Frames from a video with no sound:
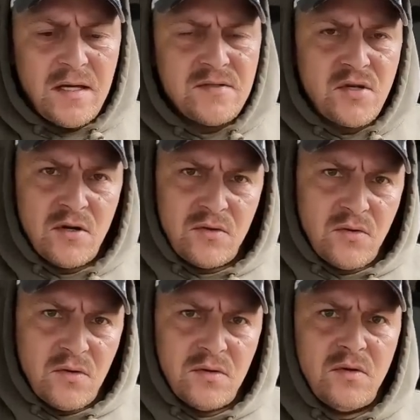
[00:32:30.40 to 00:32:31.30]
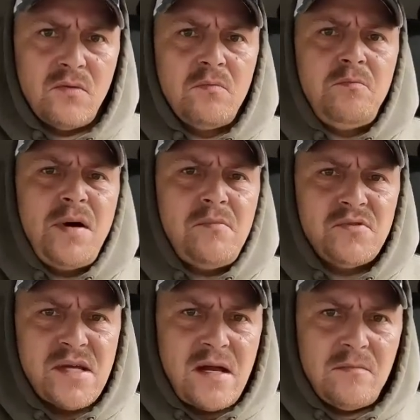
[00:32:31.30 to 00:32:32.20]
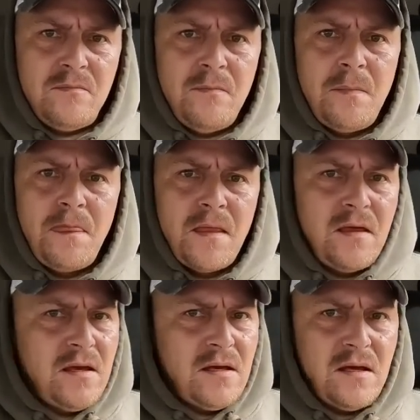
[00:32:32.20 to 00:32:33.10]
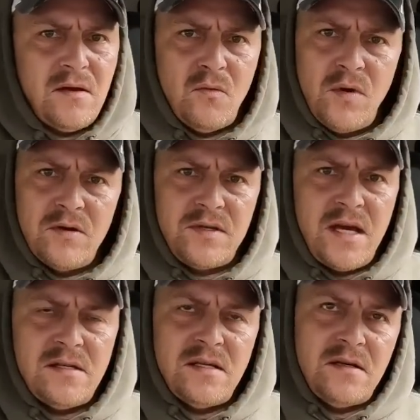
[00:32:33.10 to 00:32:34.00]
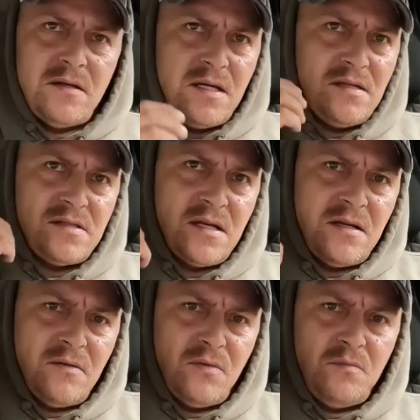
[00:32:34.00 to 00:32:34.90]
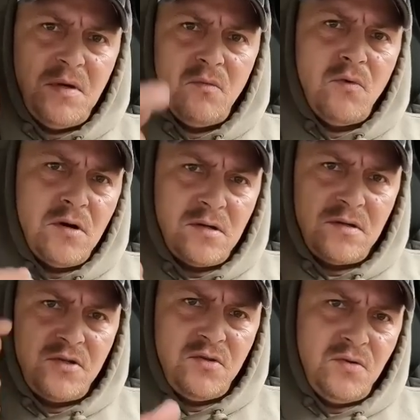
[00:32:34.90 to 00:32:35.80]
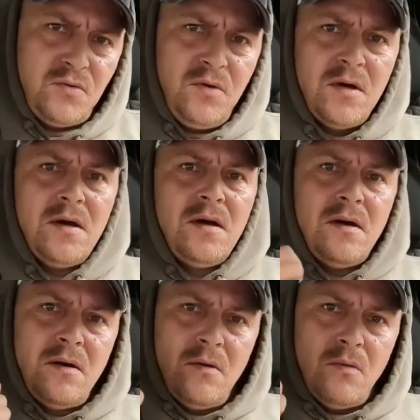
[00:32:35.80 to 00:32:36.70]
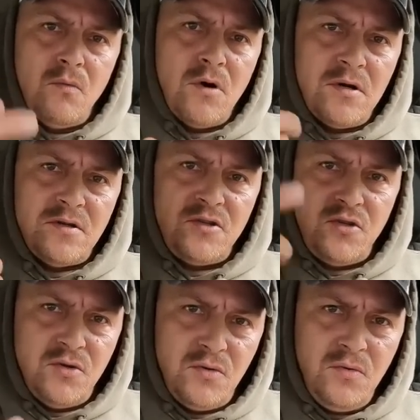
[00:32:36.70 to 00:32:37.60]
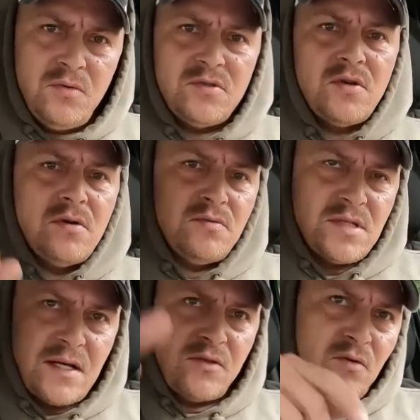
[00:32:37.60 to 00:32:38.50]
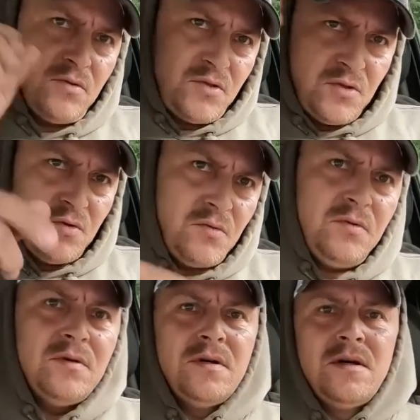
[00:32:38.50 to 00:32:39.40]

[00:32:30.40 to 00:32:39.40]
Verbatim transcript: it started throwing little pebbles at him. In, in a weird case, eh, it, he said it would be one, two, one, two. So it was like throwing two,